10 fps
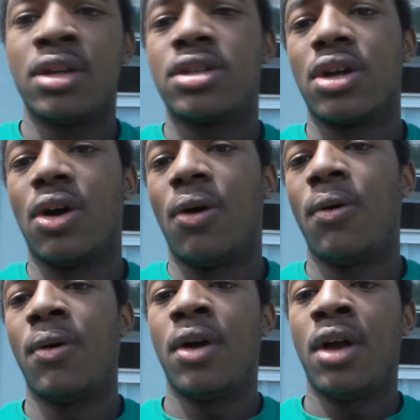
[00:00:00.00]

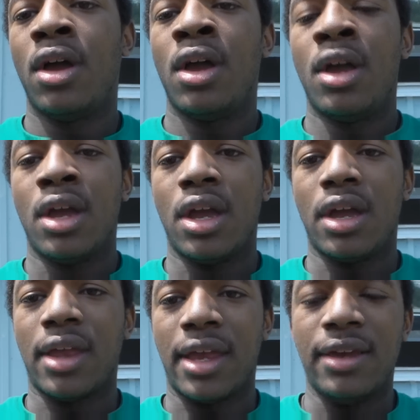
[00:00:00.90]
So
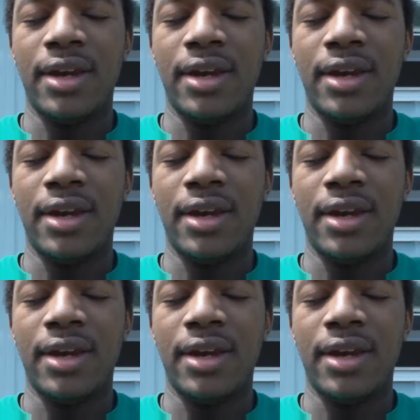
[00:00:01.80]
like,